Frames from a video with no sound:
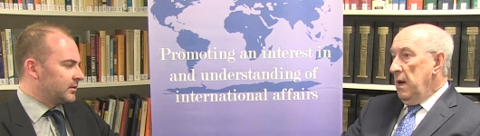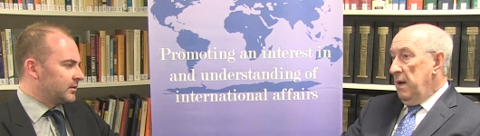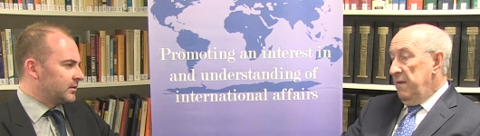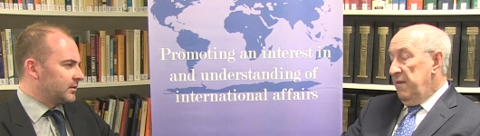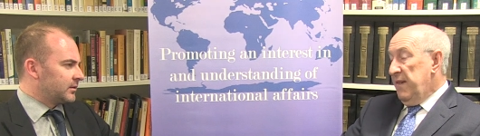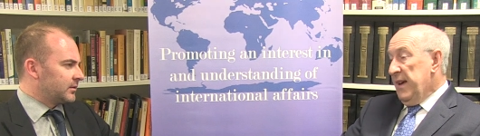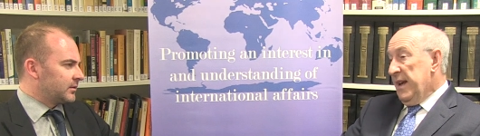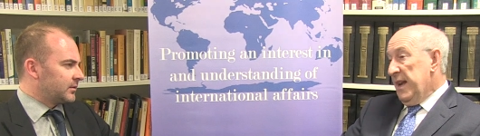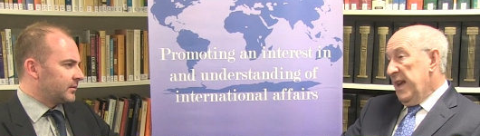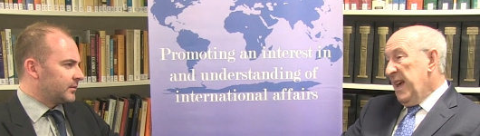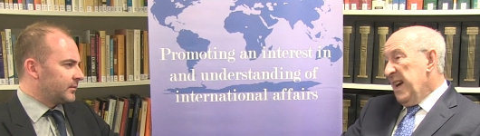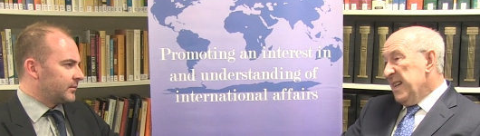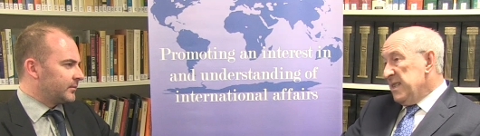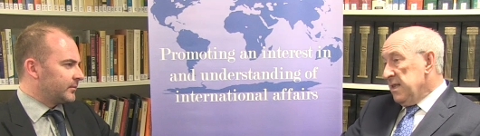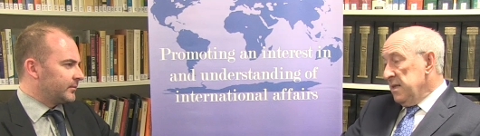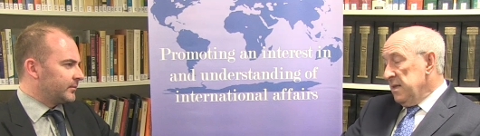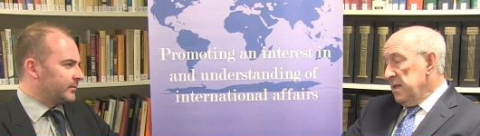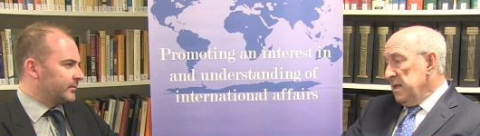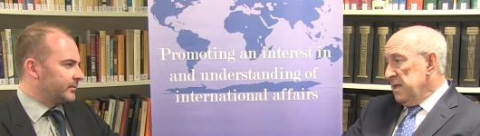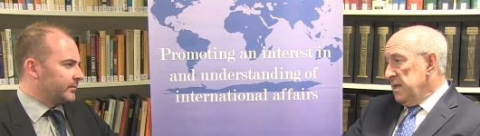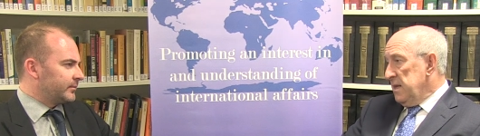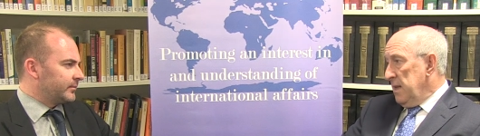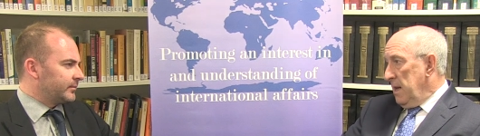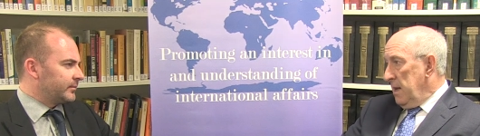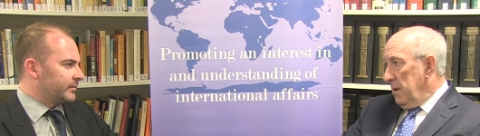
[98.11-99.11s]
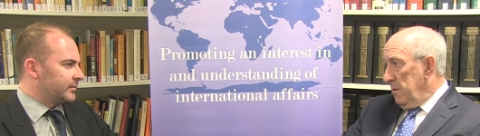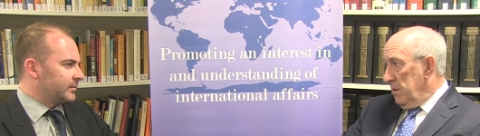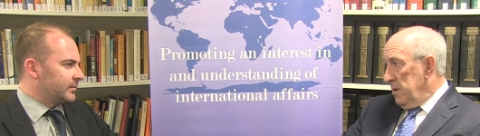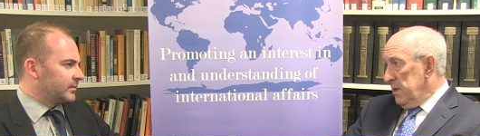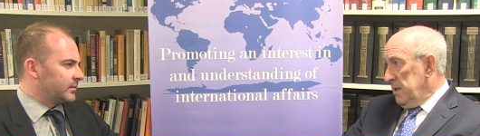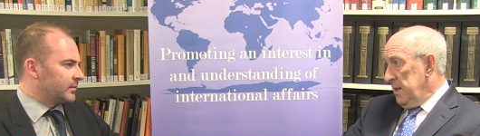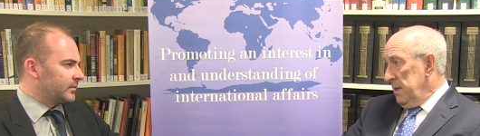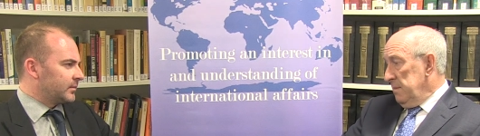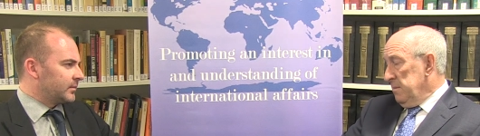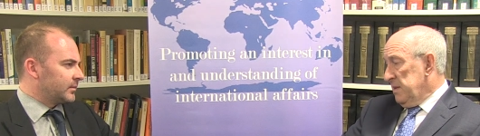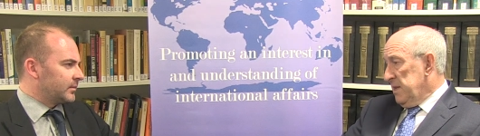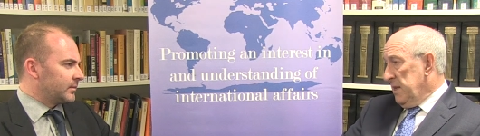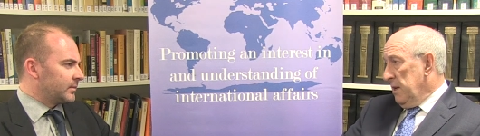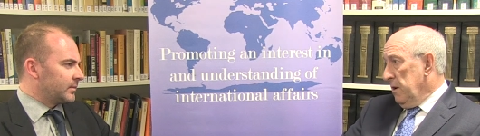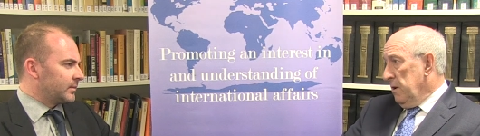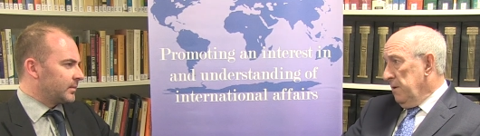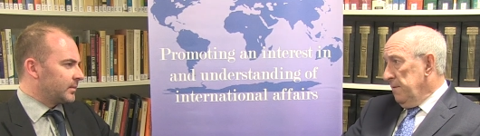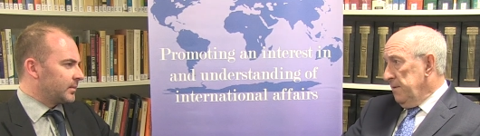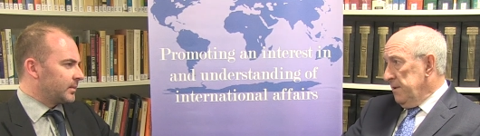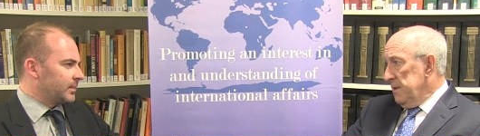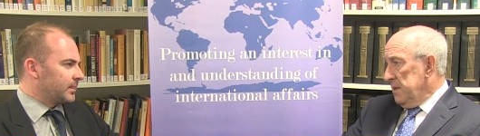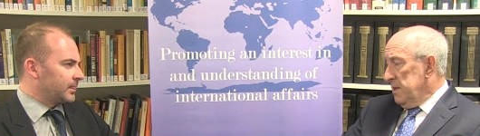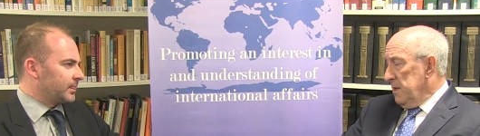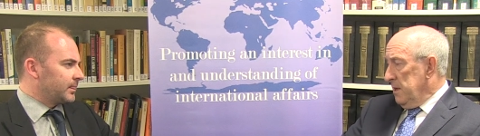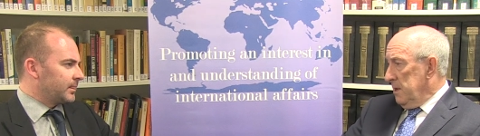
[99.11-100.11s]
Speaker 1: In fact, he hasn't distinguished
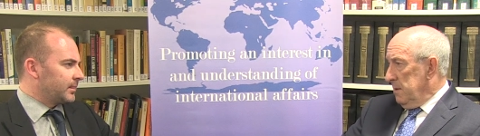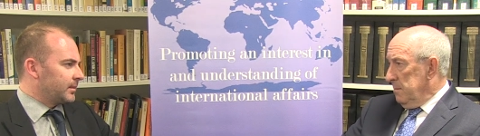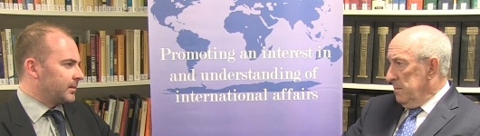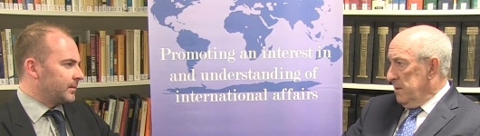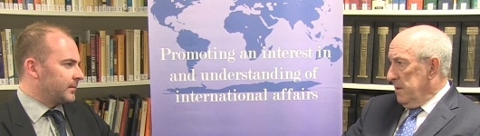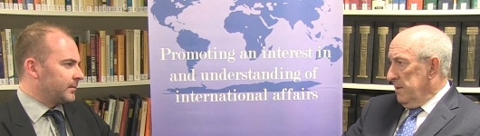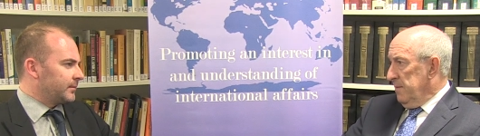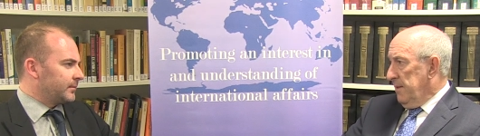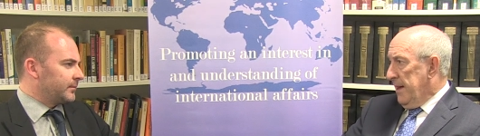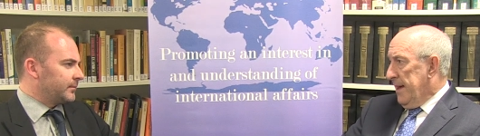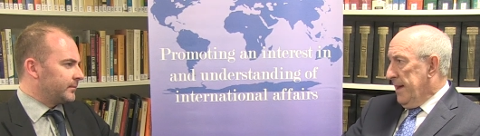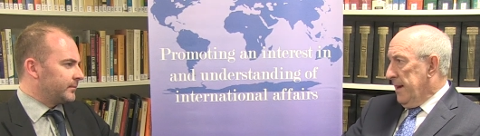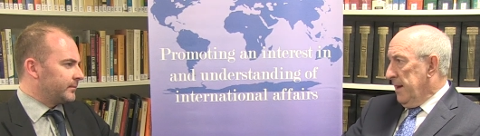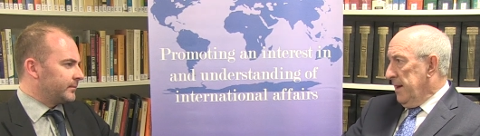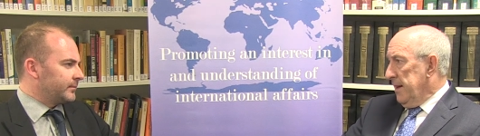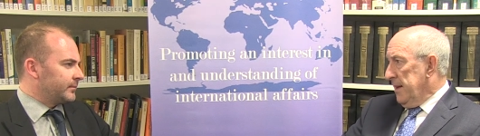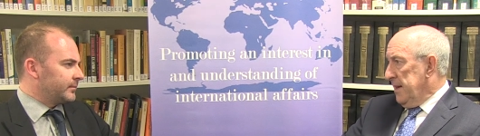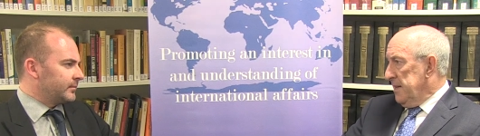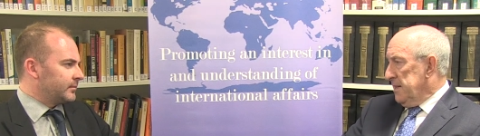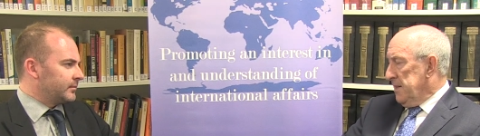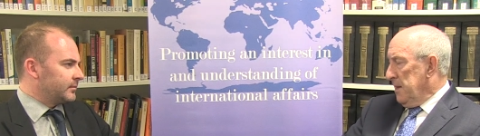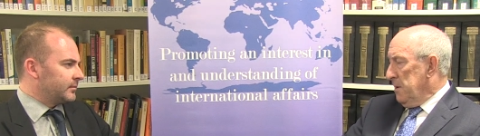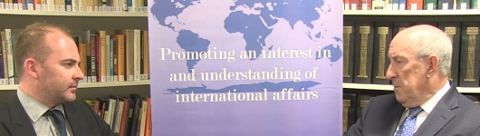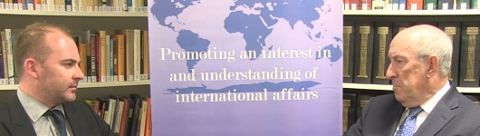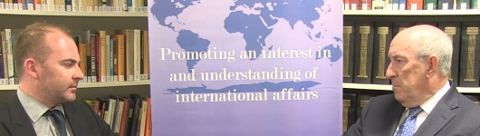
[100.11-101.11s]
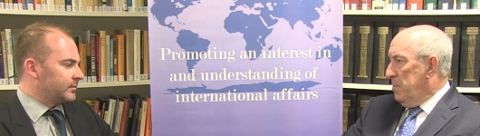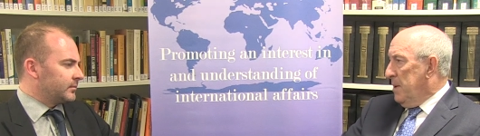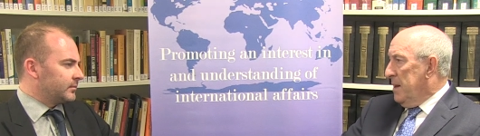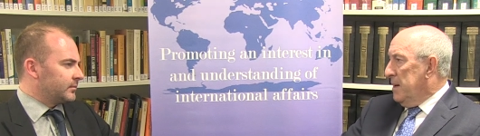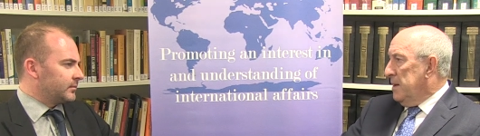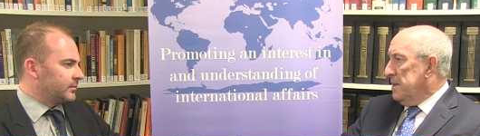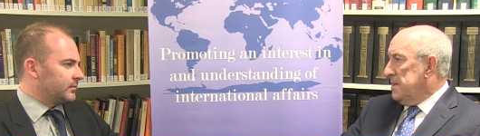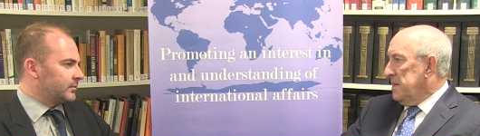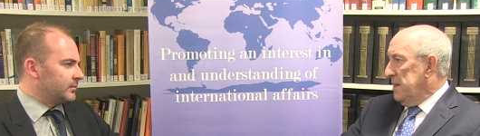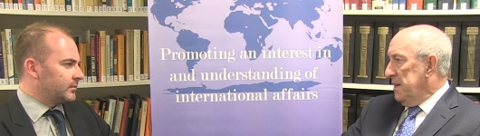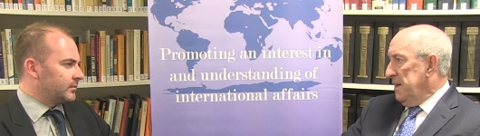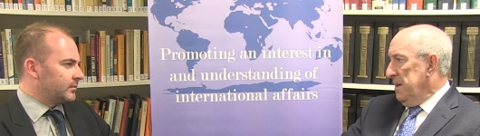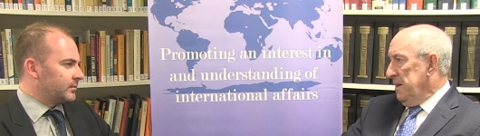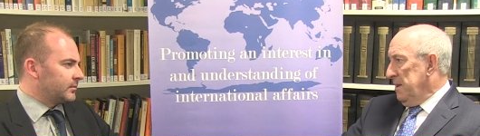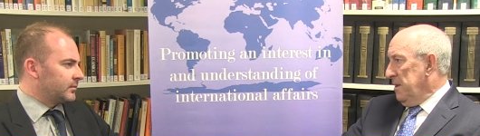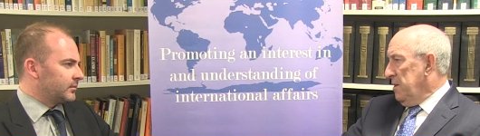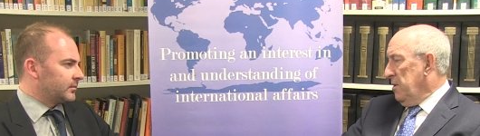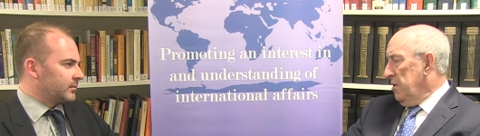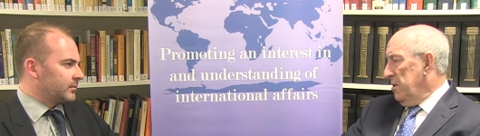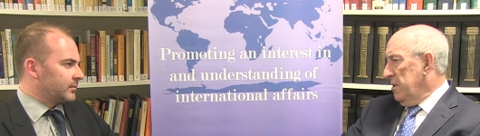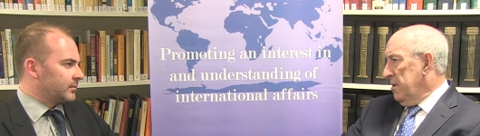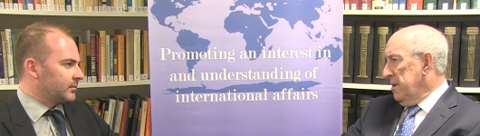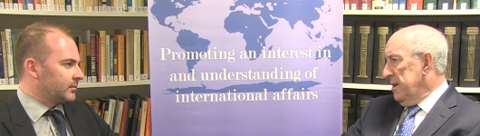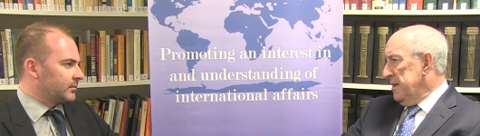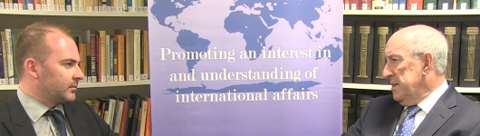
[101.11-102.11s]
himself in terms of handling his own party in
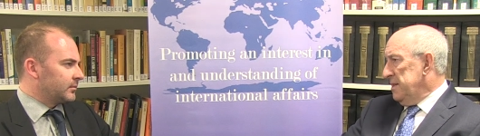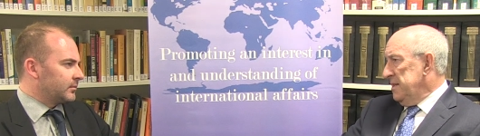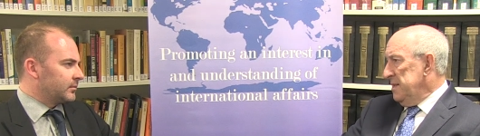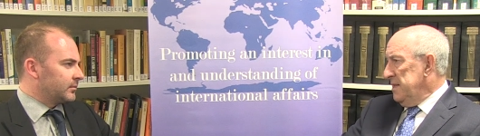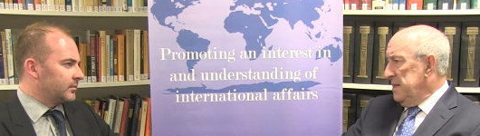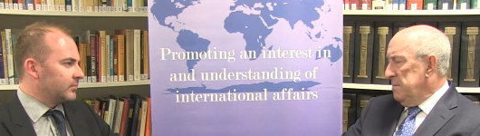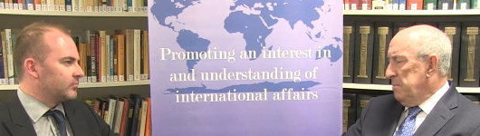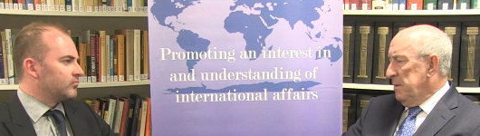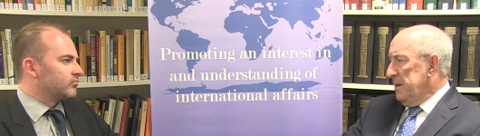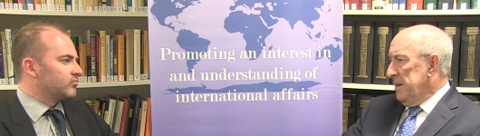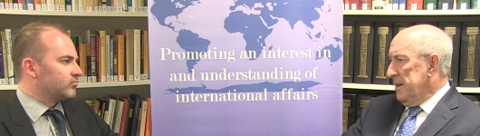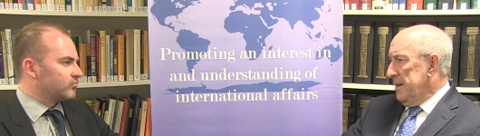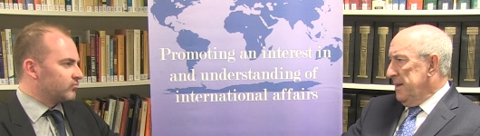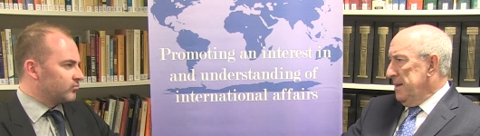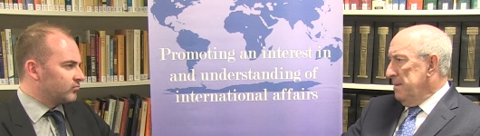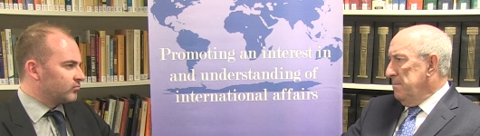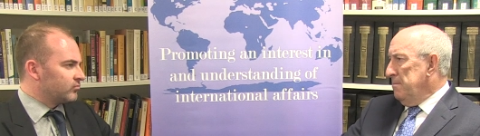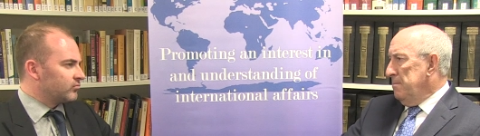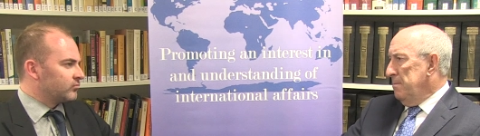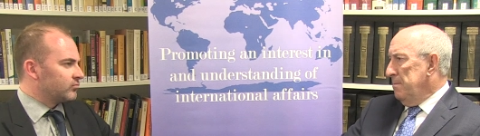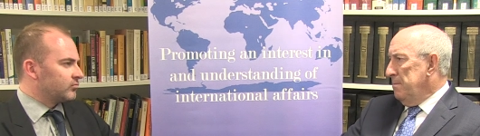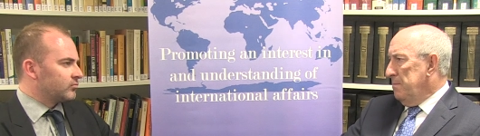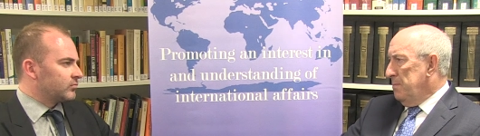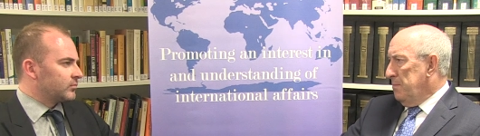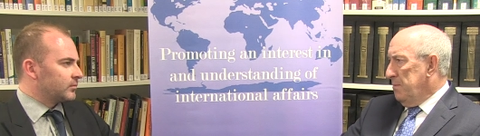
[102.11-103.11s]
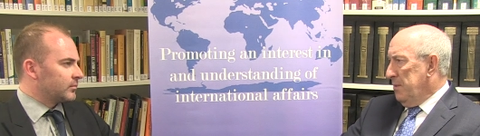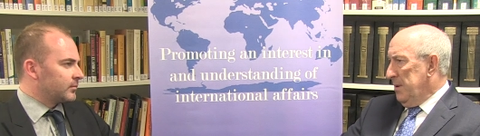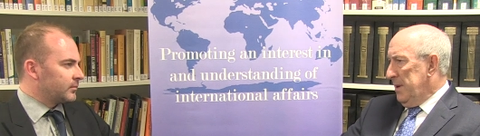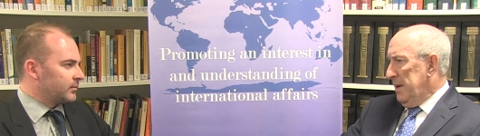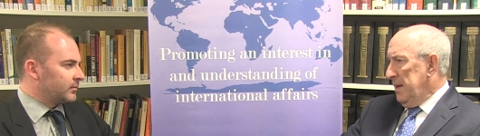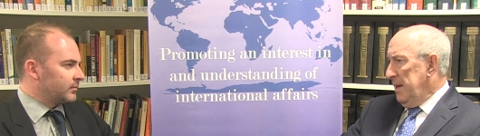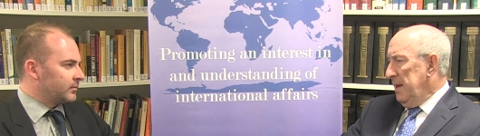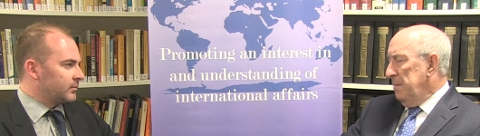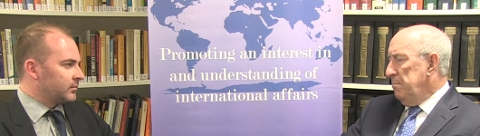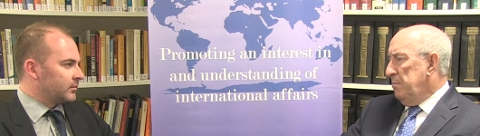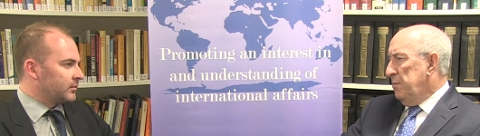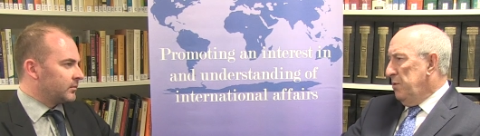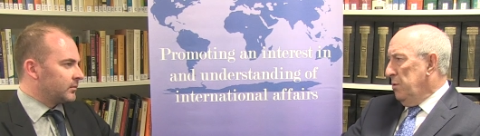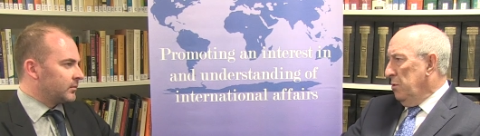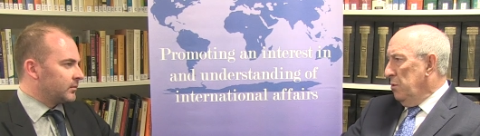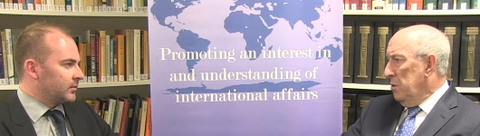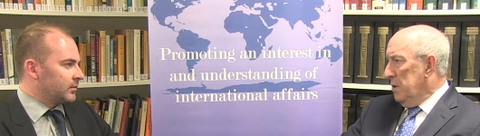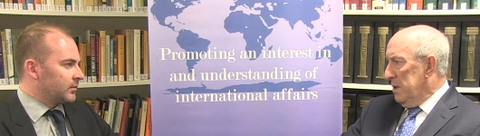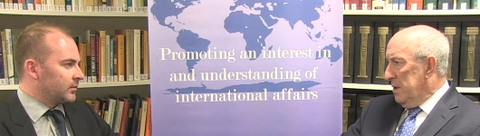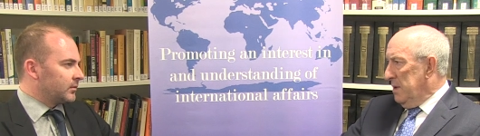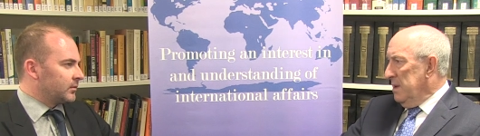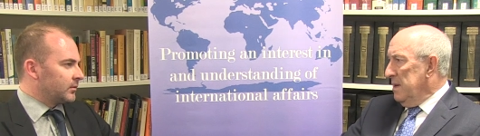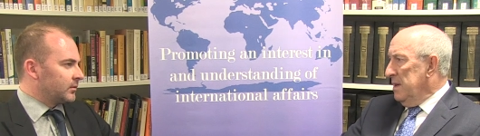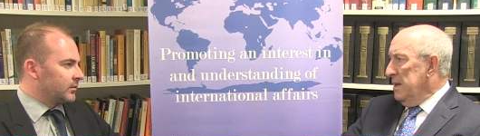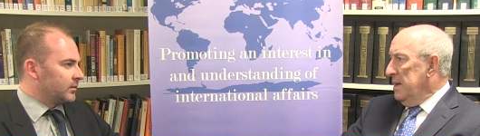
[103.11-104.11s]
Congress. He's been a pretty
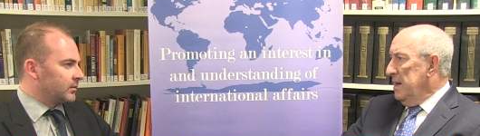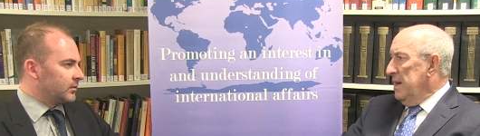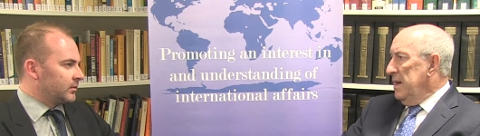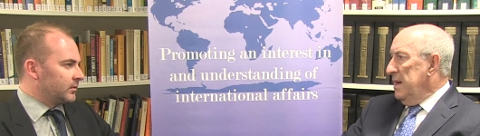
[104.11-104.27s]
poor